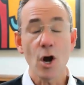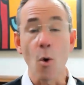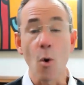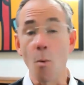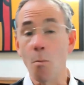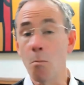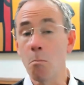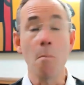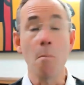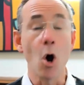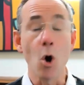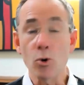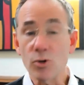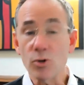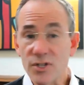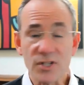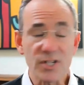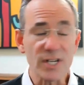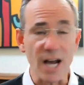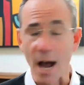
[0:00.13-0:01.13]

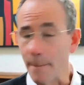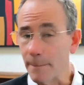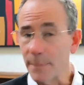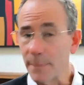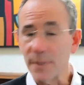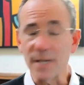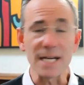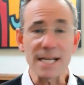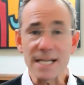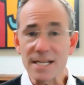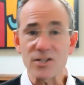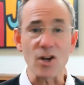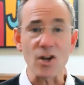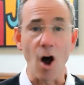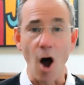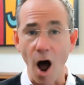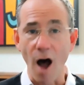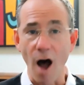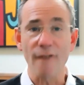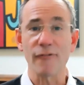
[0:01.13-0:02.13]
Most companies
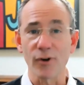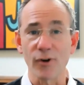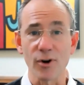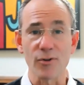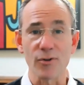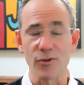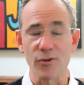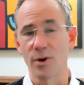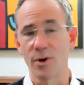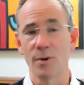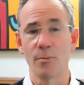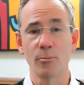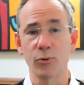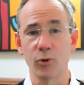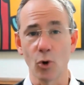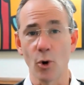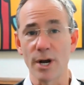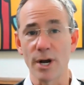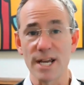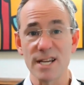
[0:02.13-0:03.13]
offer their
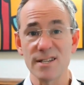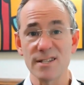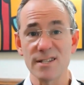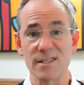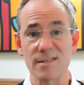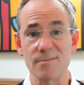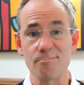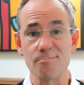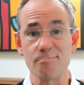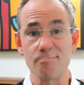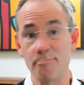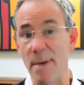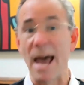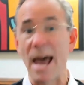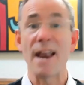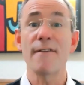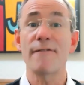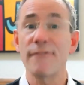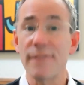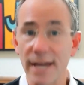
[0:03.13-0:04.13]
employees
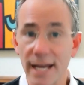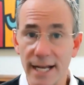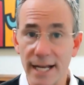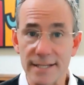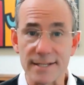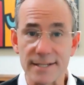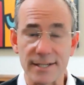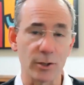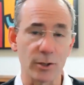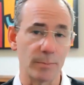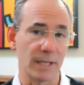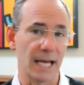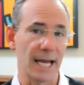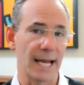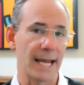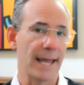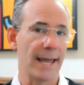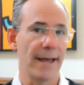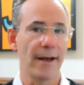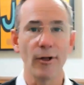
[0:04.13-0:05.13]
benefits. It could be
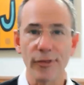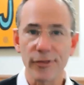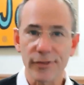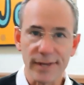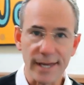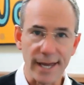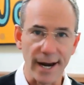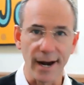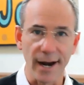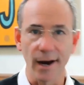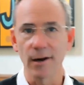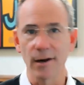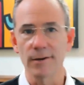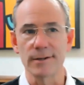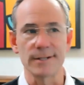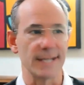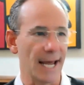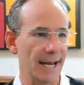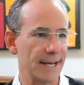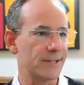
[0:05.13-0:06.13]
like healthcare,
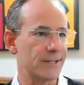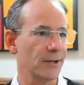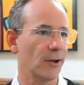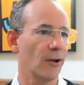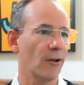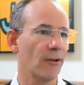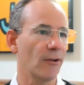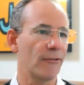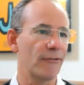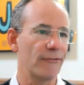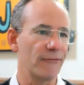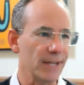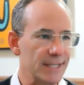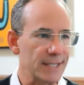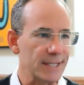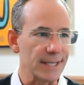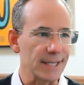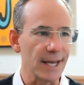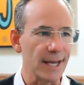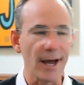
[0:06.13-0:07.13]
dental,
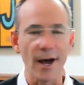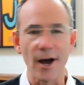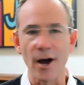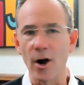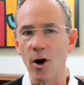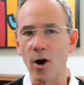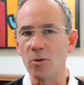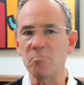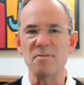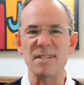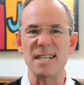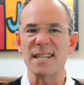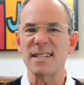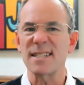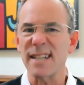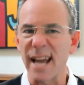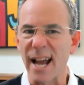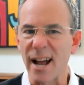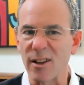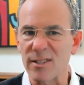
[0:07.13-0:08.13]
physio,
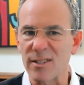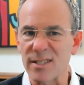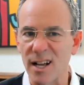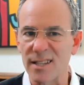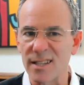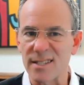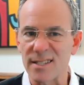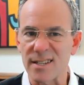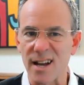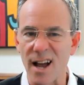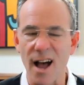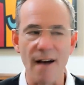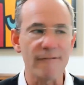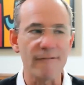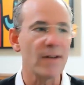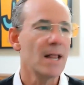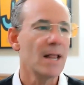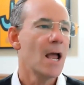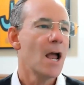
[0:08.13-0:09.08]
discounts on stuff.